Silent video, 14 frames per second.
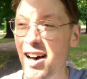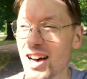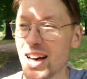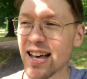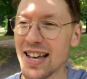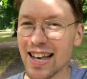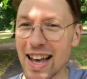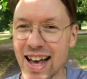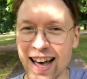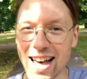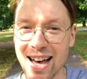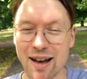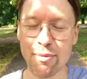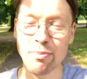I
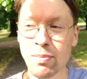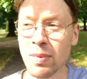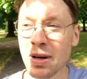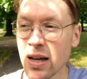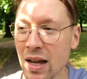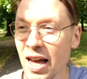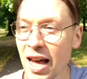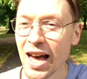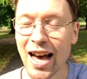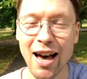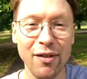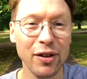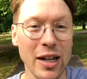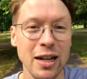am
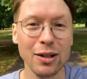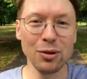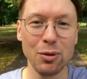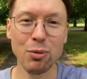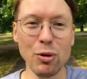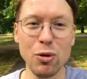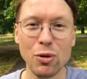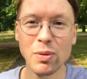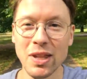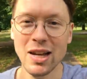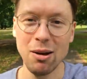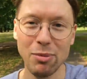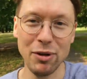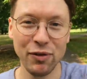having a little walk with
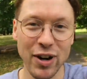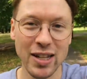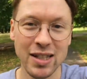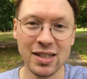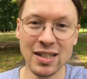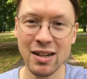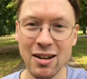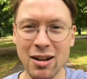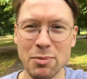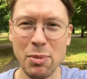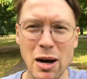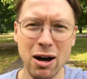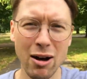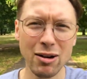a couple of friends in
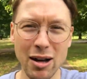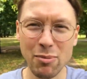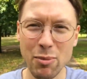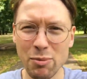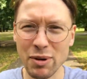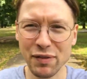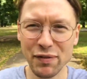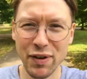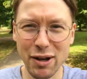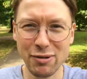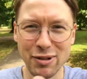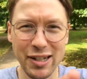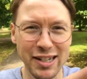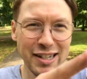Hyde Park. I'm on my
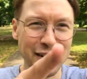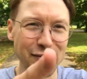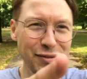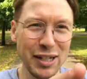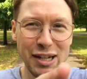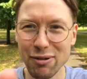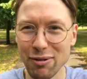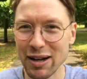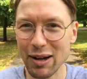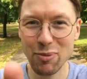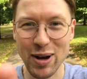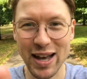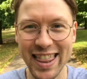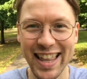phone and I never know
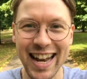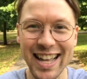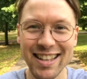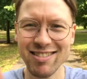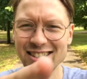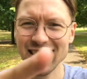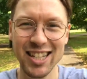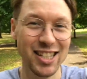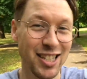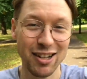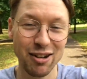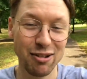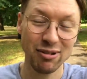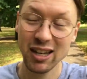like where the lens is,
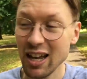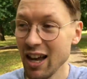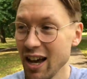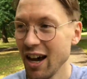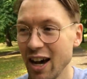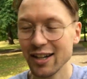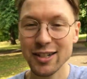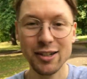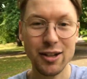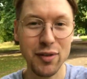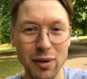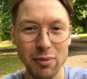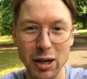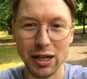so I don't know
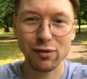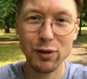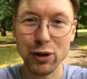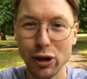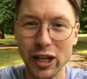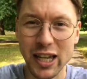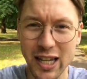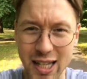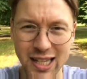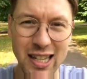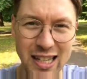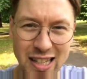if I'm kind of looking